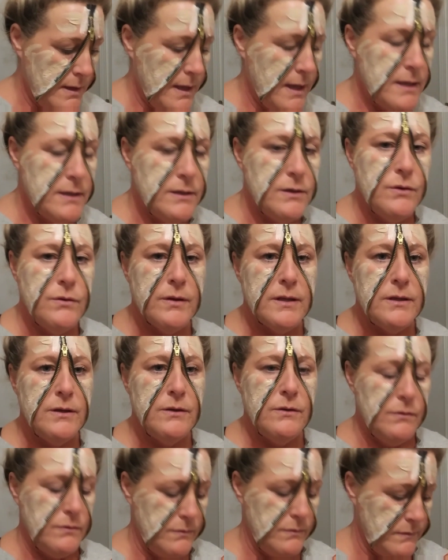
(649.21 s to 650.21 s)
And you can
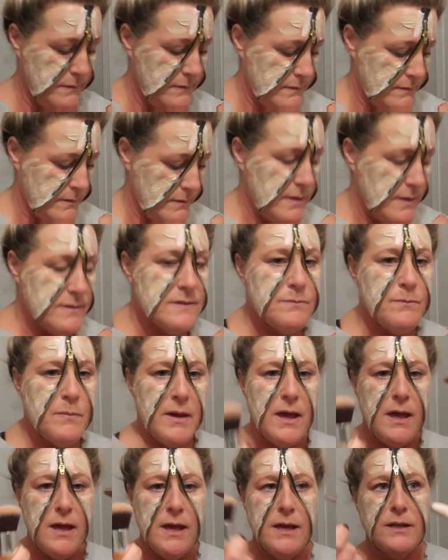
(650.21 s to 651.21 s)
use a
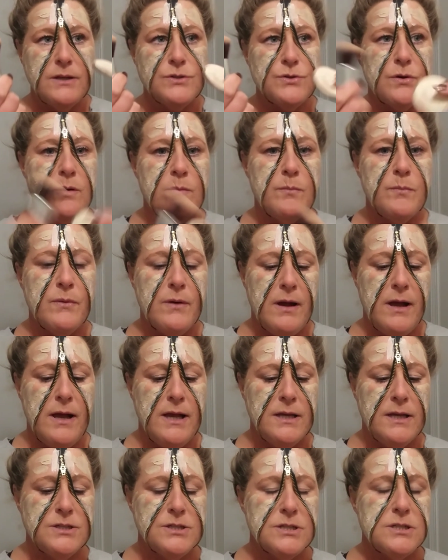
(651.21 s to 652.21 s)
sponge or a
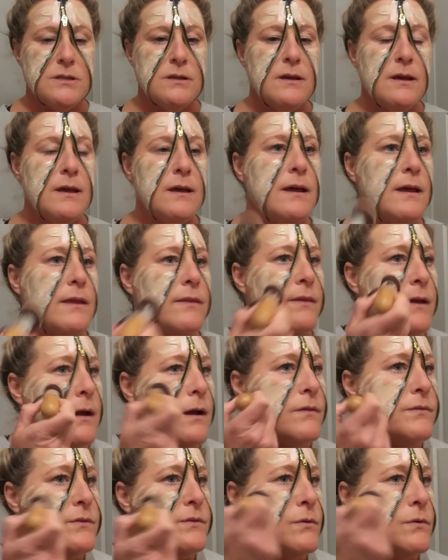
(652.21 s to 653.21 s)
brush. I
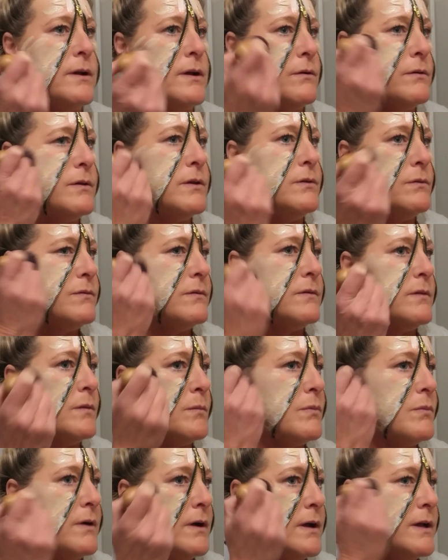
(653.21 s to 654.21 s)
think I'll start out using the
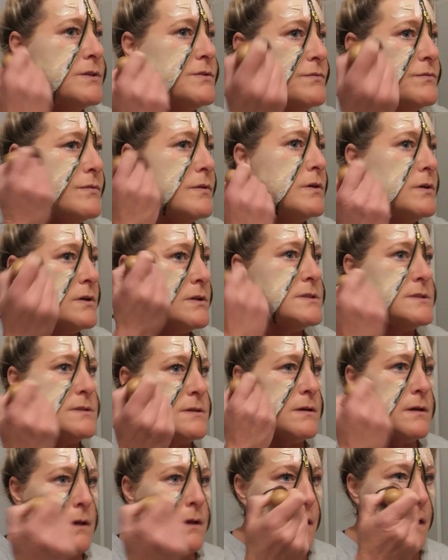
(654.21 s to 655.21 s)
brush
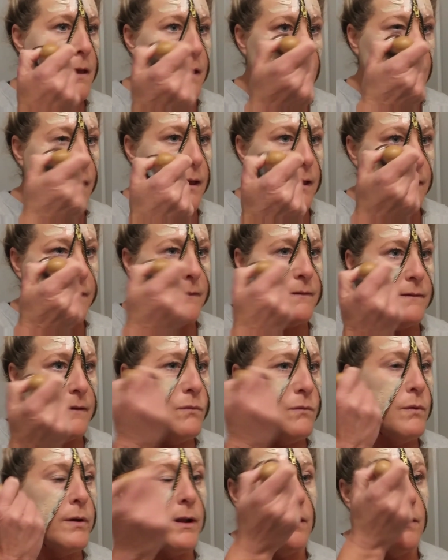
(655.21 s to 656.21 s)
first and
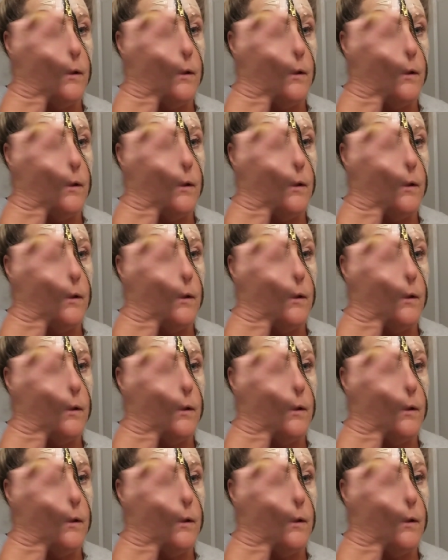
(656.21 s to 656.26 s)
see what I